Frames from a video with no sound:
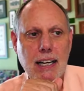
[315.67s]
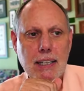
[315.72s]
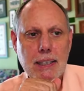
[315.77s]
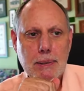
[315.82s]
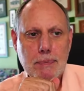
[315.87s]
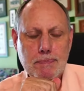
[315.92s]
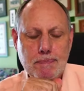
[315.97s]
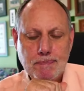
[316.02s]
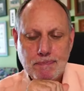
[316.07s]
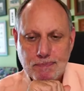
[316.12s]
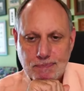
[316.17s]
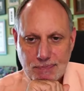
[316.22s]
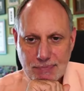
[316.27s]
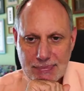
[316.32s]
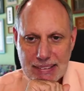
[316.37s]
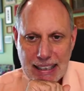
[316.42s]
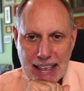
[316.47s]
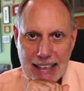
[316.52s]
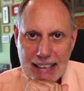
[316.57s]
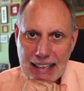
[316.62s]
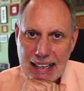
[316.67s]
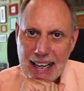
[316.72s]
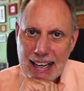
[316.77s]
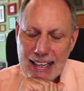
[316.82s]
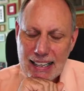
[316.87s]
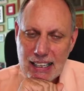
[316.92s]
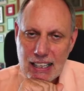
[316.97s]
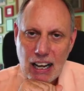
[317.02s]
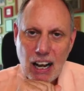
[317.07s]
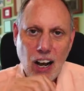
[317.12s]
Um, and,
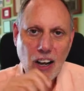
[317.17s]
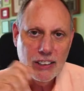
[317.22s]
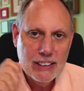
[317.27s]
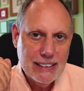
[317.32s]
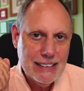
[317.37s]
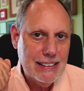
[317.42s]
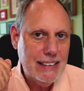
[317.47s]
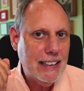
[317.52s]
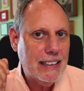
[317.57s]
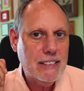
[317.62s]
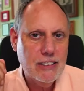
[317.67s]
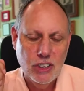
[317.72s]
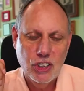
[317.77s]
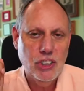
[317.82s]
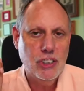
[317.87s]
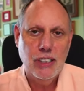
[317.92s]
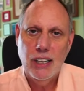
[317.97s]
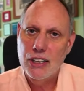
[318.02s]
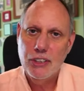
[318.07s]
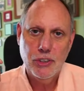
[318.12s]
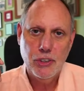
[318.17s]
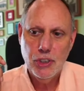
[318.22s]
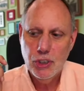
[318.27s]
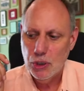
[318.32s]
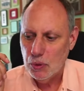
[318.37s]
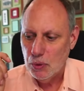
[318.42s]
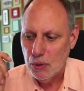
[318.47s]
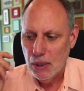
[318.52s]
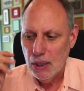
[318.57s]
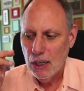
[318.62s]
and honestly, that's just not
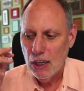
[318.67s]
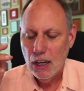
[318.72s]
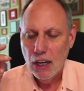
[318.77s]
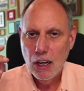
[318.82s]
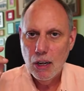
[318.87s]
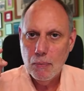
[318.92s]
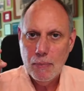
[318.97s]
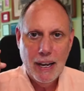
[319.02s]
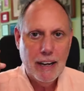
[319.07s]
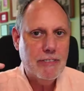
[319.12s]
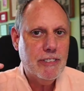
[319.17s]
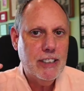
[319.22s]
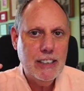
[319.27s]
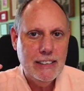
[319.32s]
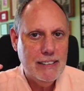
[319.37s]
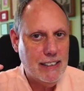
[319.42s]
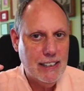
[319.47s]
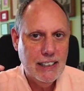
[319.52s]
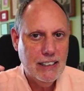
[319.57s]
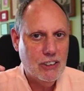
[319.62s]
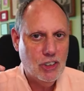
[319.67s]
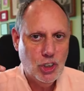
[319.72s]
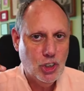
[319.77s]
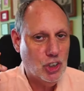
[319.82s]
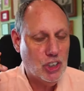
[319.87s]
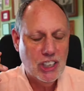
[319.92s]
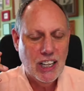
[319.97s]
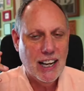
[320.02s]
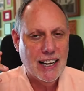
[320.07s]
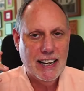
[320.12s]
true. Um, every scene
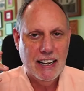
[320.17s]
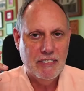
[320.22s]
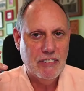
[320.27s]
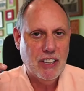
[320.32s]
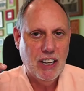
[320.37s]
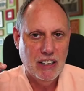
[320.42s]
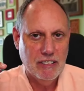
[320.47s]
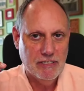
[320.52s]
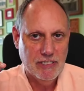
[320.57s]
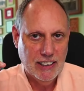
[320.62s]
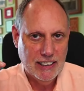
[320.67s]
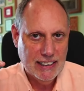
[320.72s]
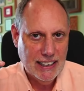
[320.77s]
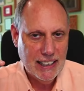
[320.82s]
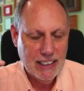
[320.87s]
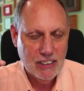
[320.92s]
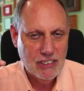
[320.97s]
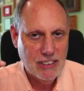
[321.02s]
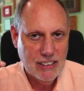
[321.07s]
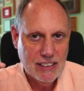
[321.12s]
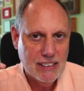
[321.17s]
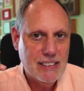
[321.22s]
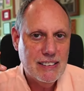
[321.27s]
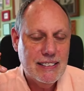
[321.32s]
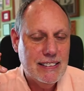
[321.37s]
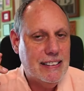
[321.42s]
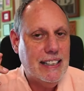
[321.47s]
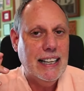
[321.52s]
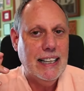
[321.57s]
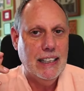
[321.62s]
should not have conflict. That is
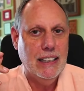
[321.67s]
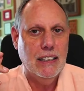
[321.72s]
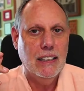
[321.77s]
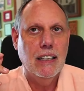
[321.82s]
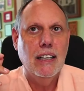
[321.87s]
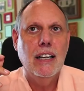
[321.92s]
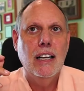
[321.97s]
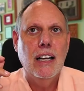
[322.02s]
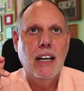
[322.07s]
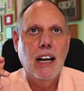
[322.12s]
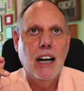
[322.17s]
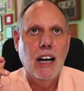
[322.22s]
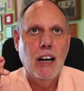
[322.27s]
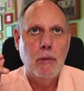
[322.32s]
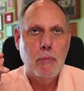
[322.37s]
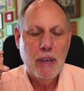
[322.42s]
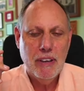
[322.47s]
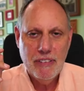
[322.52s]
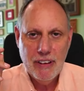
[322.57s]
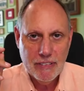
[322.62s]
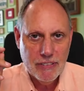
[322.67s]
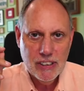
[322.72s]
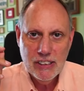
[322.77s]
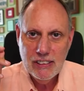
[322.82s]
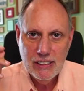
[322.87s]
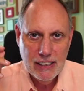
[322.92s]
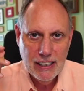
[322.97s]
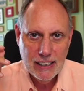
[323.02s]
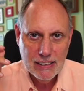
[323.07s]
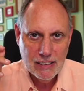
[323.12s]
insane. Um, if
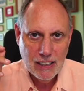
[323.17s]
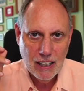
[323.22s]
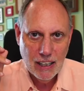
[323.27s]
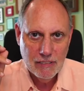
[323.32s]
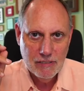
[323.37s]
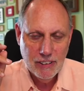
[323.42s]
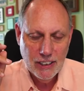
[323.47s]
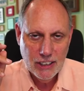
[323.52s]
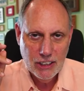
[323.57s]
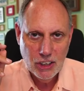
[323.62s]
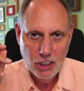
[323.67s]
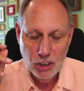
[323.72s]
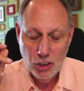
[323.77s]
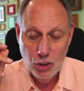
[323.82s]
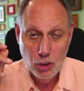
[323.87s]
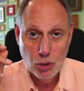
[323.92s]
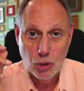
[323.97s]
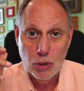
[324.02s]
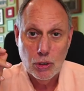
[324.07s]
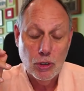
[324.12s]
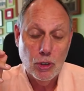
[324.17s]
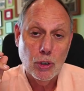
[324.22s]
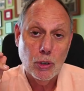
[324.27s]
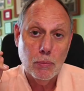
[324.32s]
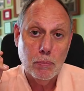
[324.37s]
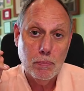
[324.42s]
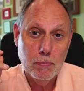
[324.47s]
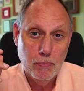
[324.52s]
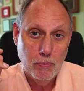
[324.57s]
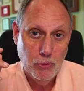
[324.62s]
every scene has conflict, you're
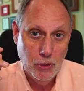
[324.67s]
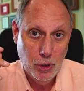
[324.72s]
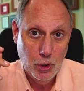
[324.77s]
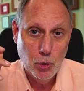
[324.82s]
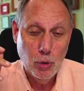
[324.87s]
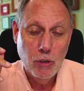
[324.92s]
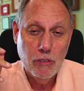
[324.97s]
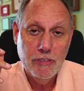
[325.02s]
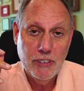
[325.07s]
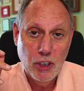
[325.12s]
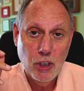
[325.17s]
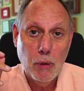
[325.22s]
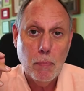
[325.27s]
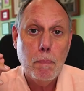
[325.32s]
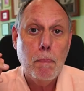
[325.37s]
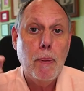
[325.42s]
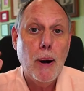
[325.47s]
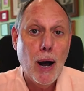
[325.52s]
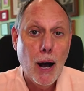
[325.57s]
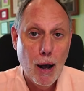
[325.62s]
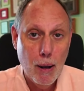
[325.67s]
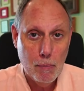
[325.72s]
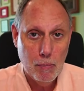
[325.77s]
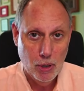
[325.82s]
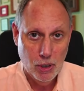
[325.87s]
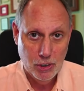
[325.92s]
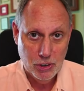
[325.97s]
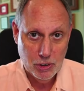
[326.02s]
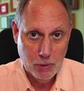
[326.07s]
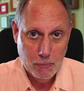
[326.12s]
you're you will feel
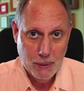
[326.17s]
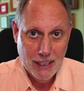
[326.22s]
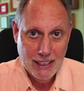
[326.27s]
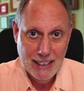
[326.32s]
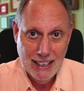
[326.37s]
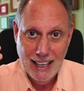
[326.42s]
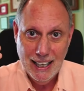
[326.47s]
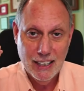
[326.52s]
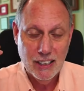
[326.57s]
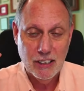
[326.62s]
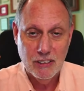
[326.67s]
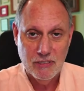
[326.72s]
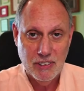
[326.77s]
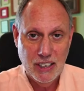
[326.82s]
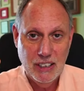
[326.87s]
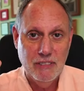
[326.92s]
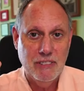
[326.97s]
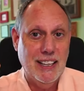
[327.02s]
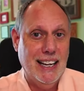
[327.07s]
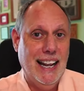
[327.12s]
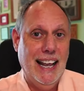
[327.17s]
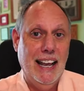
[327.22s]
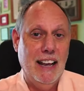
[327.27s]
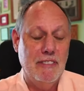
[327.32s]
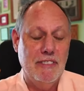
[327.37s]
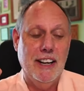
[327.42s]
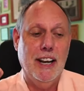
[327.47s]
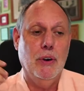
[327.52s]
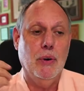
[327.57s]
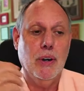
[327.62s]
pummeled by the end of even a
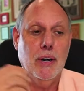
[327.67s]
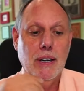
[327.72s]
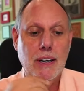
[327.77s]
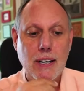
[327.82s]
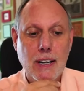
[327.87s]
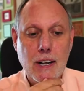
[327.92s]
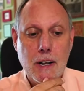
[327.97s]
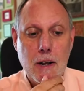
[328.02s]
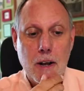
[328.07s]
half hour.